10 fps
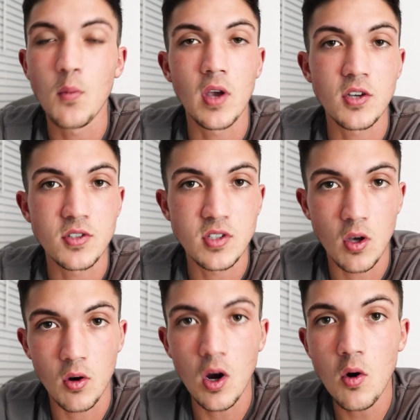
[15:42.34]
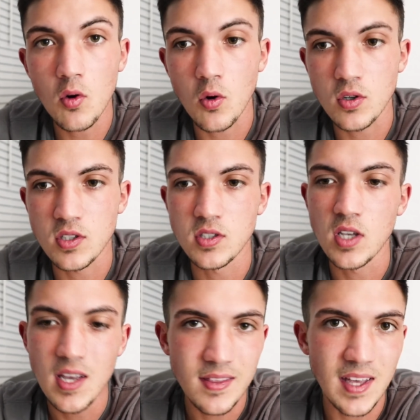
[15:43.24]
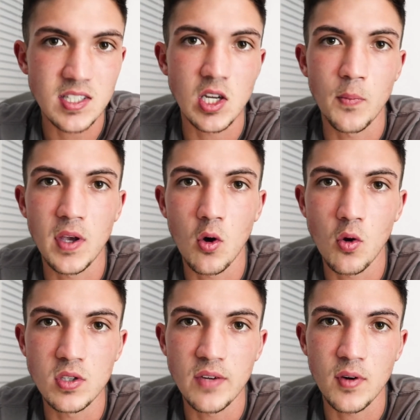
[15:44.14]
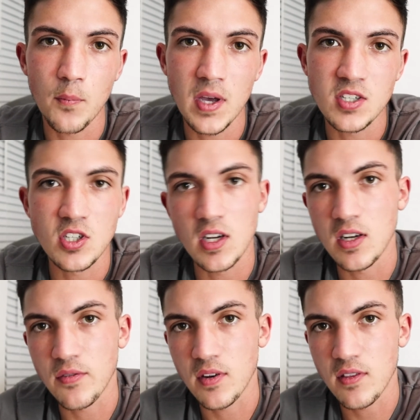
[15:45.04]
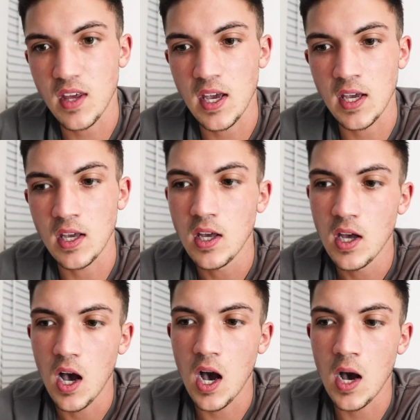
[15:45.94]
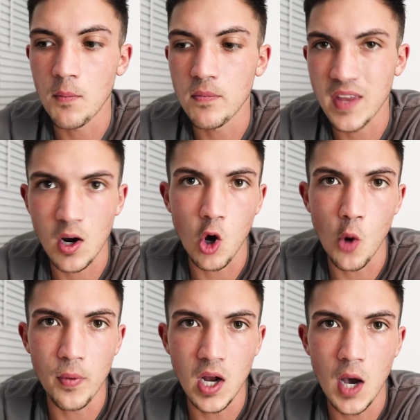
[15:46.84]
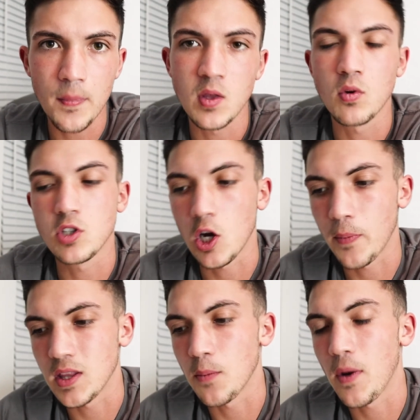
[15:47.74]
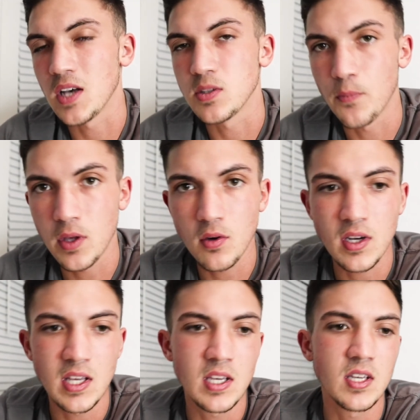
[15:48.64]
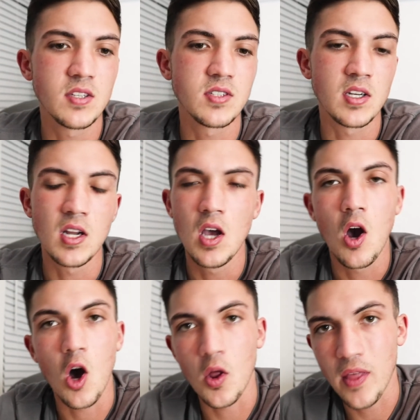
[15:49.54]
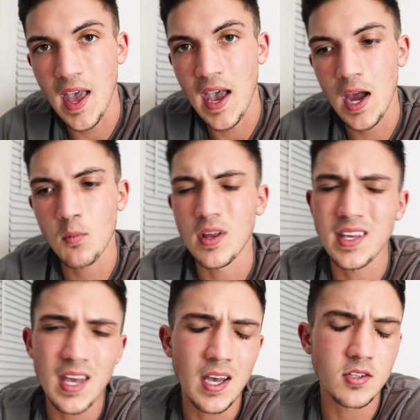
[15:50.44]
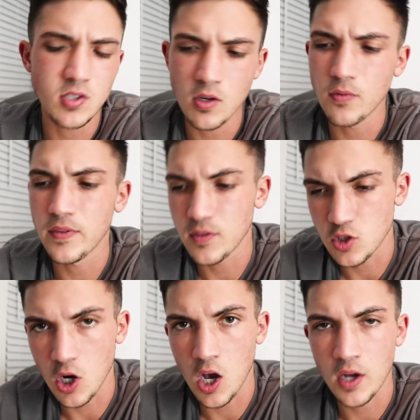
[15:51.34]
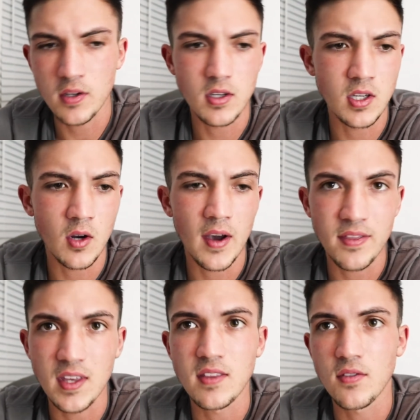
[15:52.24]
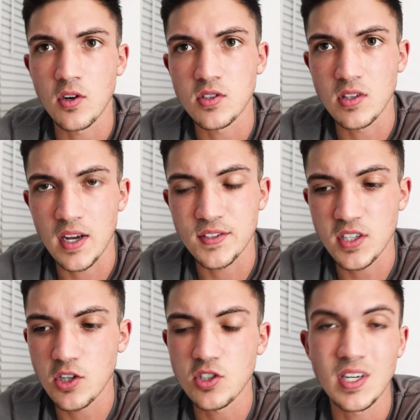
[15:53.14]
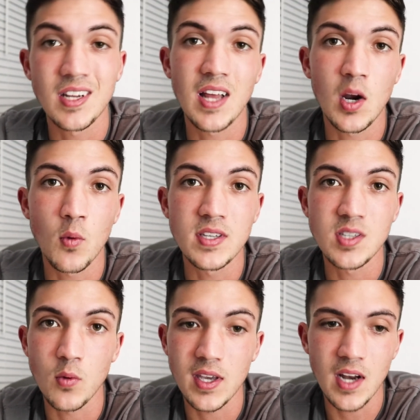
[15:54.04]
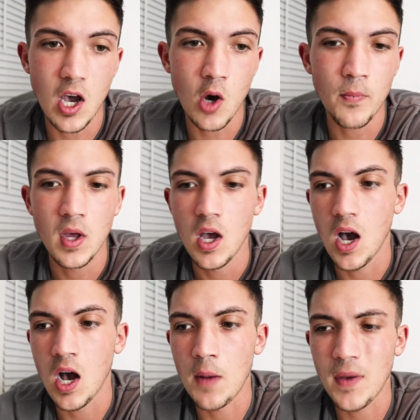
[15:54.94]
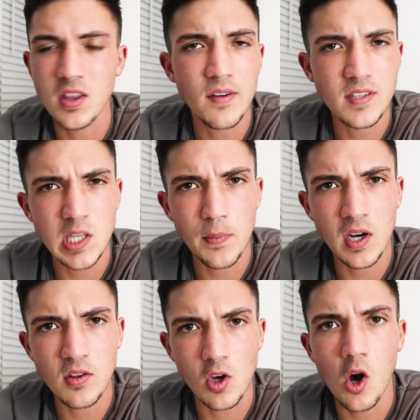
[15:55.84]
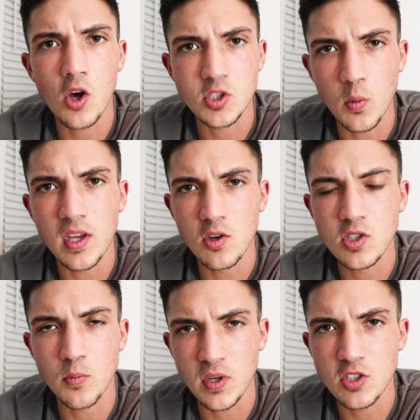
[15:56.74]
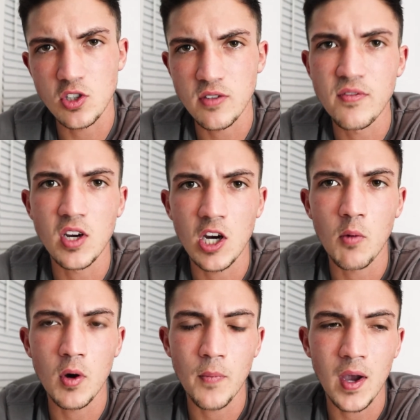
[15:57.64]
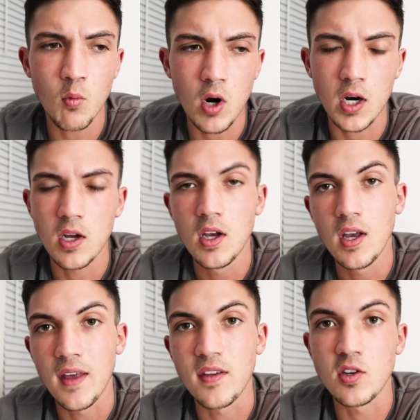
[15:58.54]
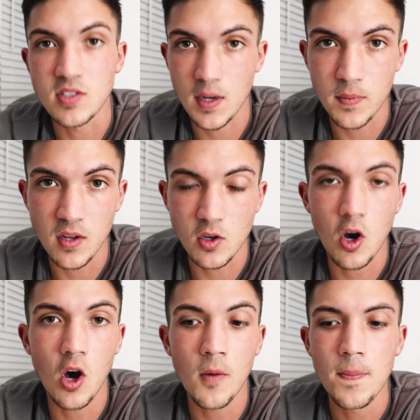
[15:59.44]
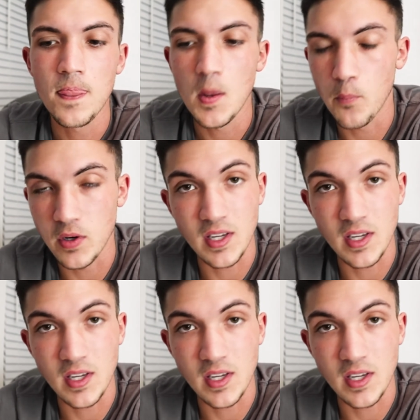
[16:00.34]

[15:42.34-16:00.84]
also sell our own courses. That's going to be a whole different pitch and a different thing that'll open up, and then we'll talk about the possibilities and all that. And we're like, yeah, so John, I think that there is a lot of synergy and a lot of ways that we can help. I'd love to set up another call so we can do some research and figure out what might work. And then you set up another call, put